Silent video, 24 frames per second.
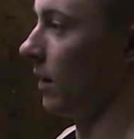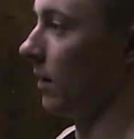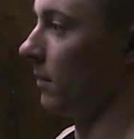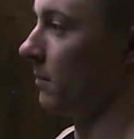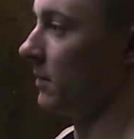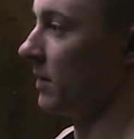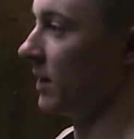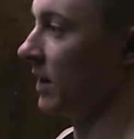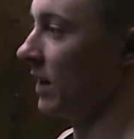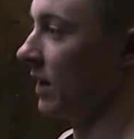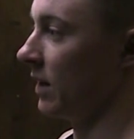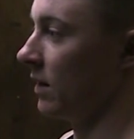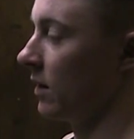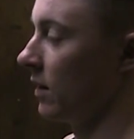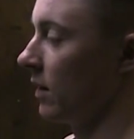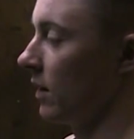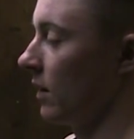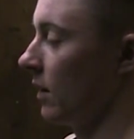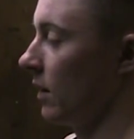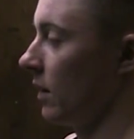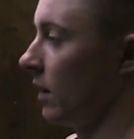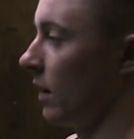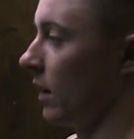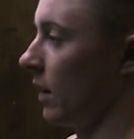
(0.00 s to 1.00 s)
meat,
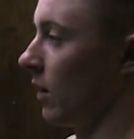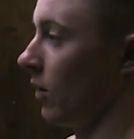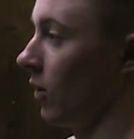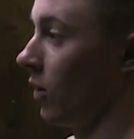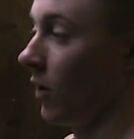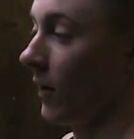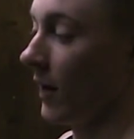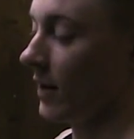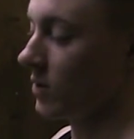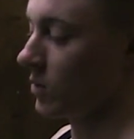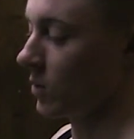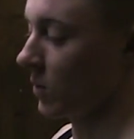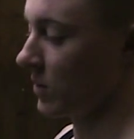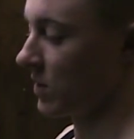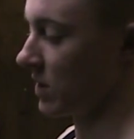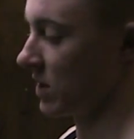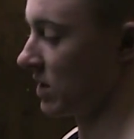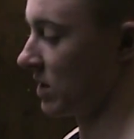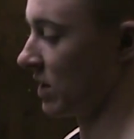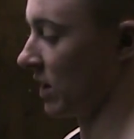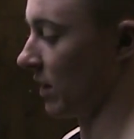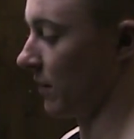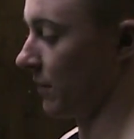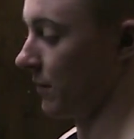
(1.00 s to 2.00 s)
all that sorts of
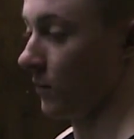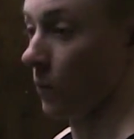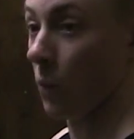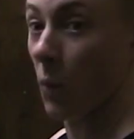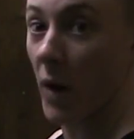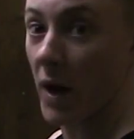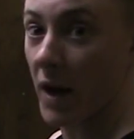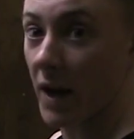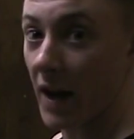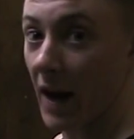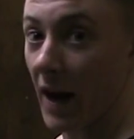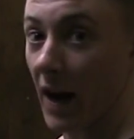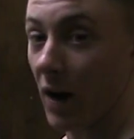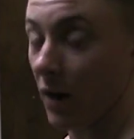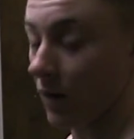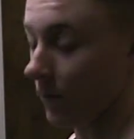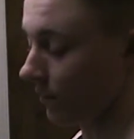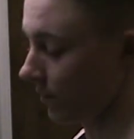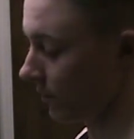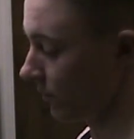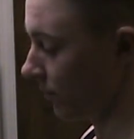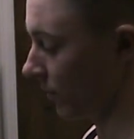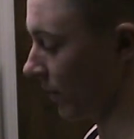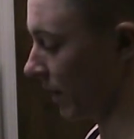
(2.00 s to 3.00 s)
stuff. You weigh it out,
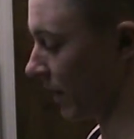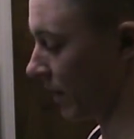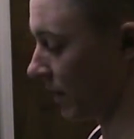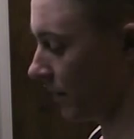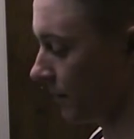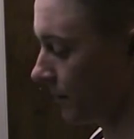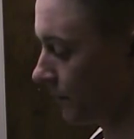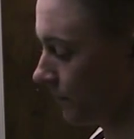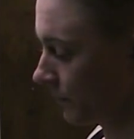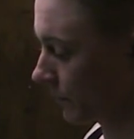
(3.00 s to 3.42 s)
right?